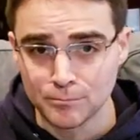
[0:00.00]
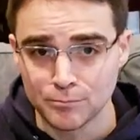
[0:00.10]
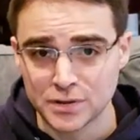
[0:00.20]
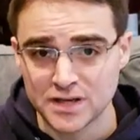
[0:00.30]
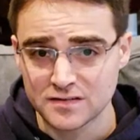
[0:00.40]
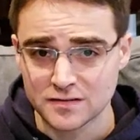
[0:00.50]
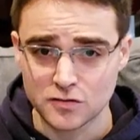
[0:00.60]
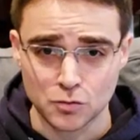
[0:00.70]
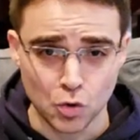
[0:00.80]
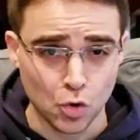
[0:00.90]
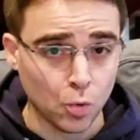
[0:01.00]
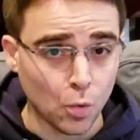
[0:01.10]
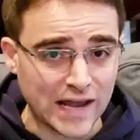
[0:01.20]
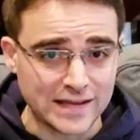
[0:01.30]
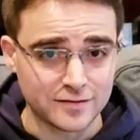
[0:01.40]
Beast is a
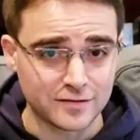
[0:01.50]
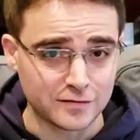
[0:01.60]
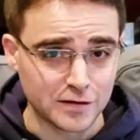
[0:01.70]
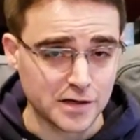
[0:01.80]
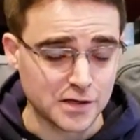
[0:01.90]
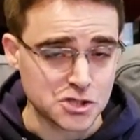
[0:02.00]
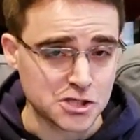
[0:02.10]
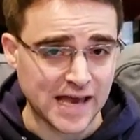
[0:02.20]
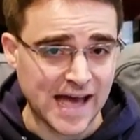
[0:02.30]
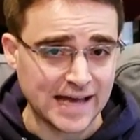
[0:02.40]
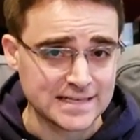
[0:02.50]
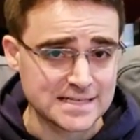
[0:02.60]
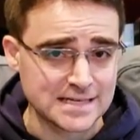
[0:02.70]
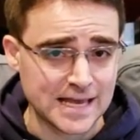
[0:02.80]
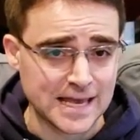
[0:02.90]
quite skittish cat,
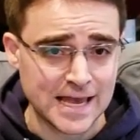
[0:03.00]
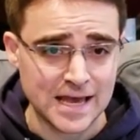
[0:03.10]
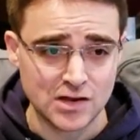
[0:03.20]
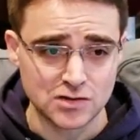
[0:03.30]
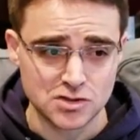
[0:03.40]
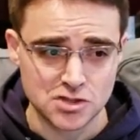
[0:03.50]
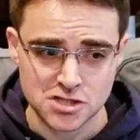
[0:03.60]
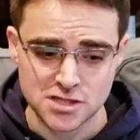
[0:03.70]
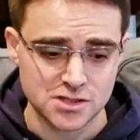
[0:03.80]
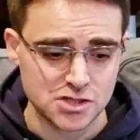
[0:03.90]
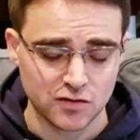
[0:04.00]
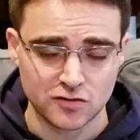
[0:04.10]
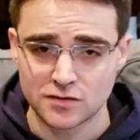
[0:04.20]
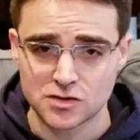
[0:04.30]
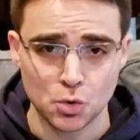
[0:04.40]
and she
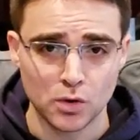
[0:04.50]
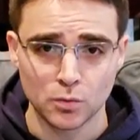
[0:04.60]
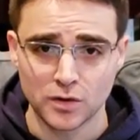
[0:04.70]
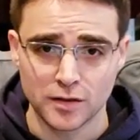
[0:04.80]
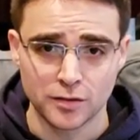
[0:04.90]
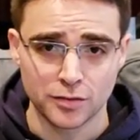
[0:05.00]
adjusted to it within